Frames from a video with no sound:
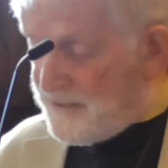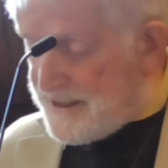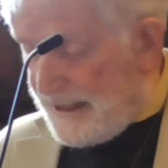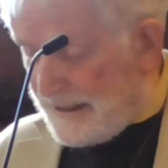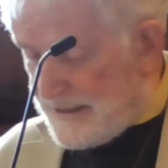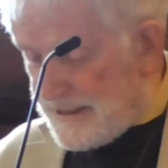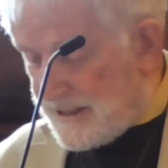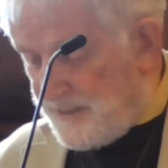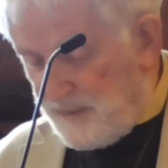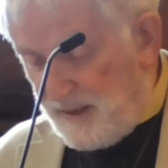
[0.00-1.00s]
of the
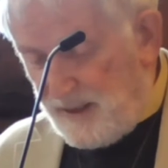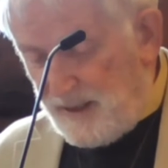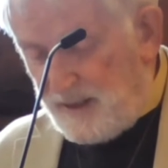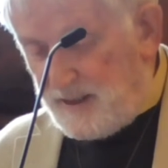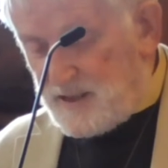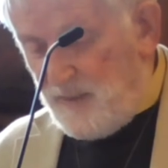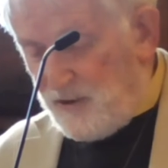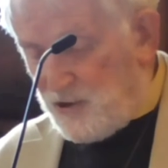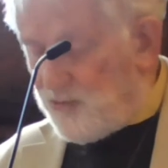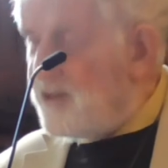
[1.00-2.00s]
talents is
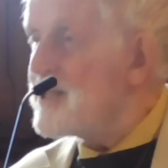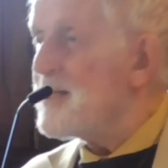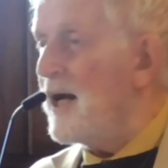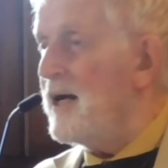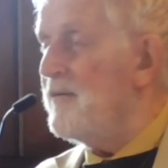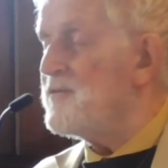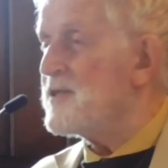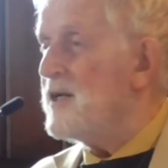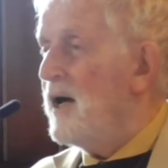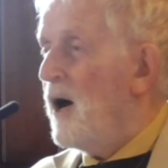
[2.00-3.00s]
about 3
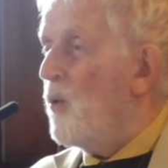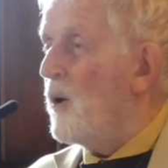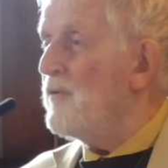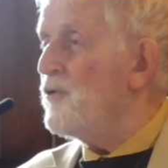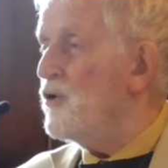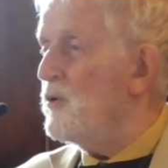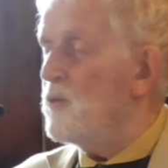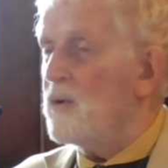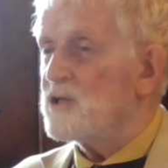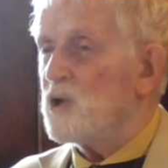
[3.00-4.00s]
slaves, one of
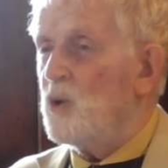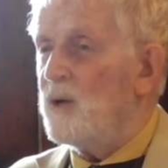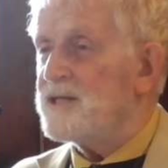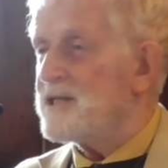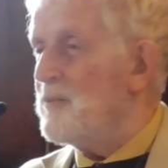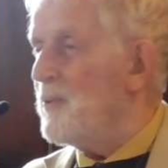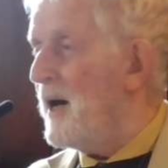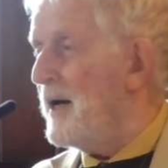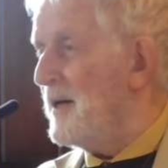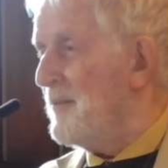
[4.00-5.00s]
whom was always
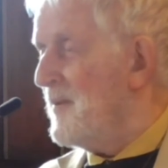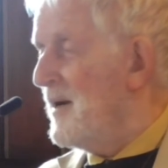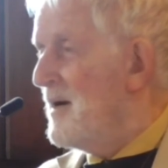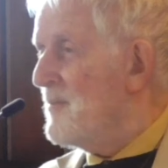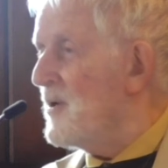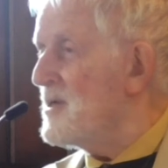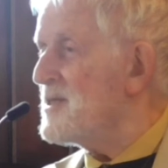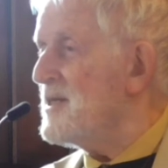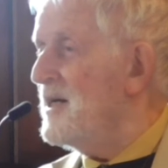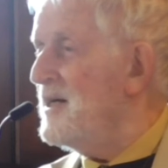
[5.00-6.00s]
complaining
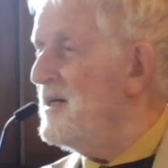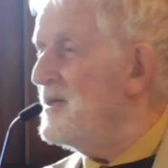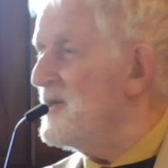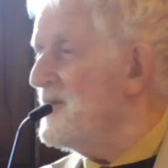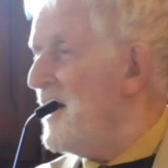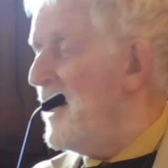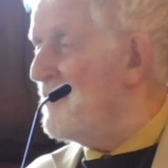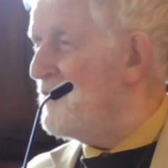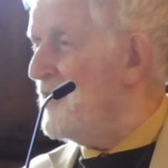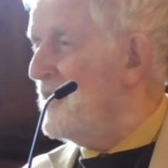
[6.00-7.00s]
because he didn't
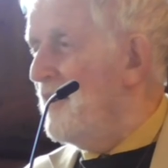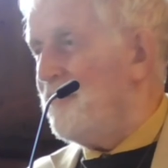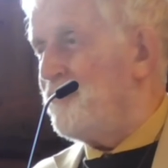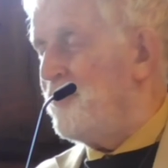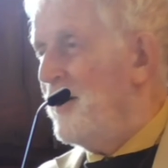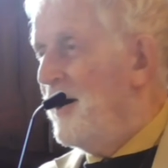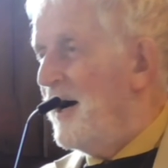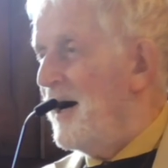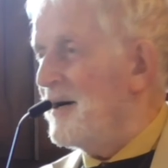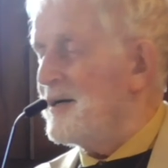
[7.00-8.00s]
have enough
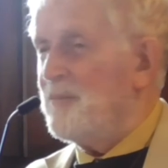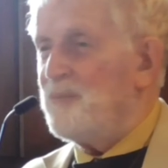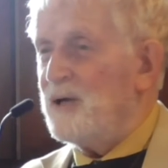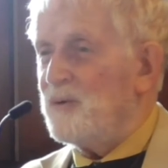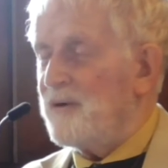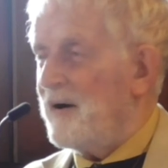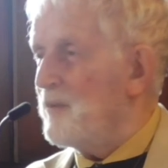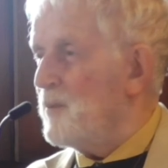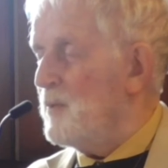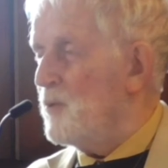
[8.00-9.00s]
compared with
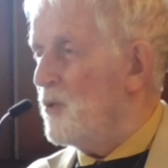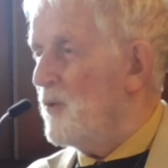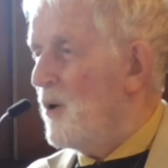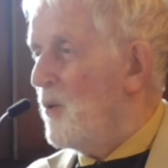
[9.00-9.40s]
other people.